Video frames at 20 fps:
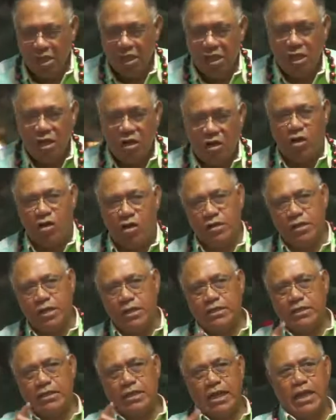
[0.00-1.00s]
On the
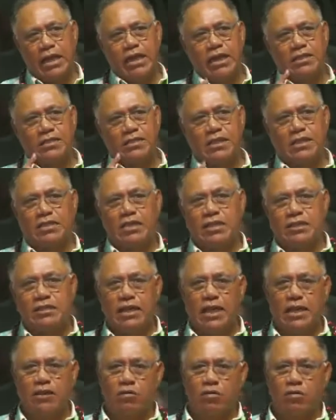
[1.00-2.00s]
day Jesus
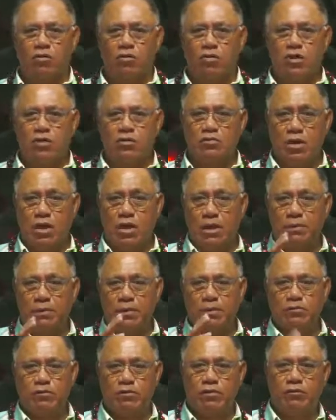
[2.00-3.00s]
died on the cross, what happened
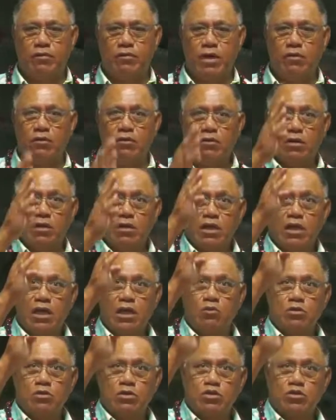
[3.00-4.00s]
to the veil? It
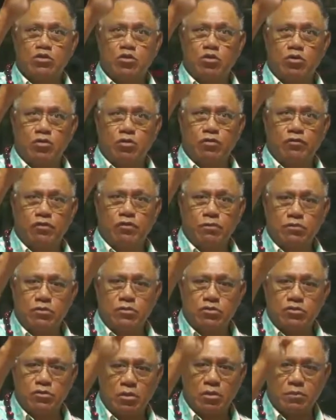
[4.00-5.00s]
was torn from
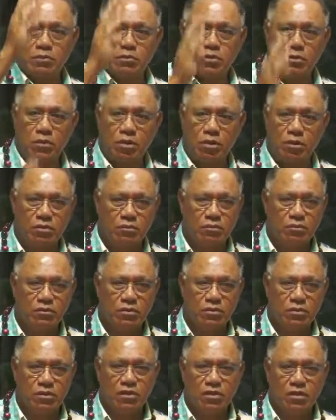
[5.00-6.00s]
top to bottom.
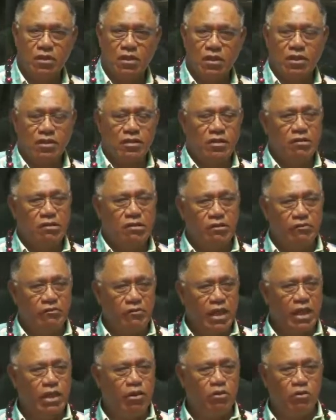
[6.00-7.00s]
Now the
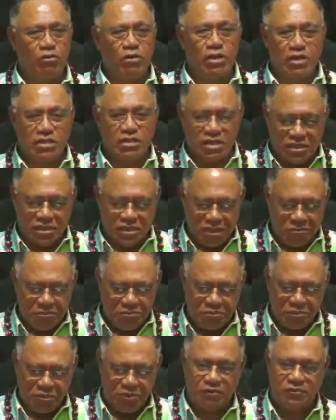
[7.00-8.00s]
veil is a
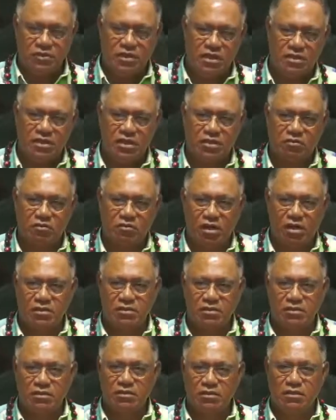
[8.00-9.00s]
symbol of Jesus Christ.
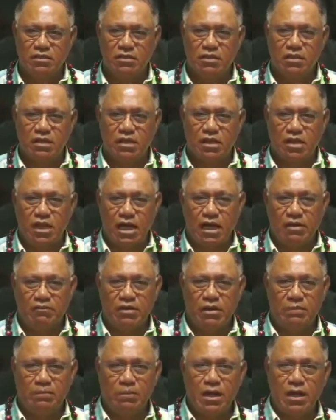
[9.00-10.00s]
What
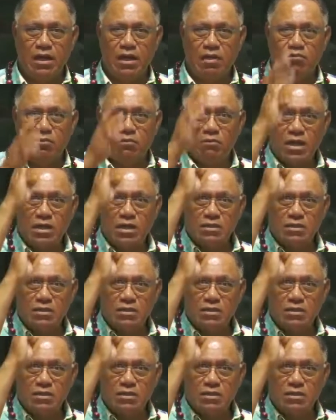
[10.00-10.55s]
does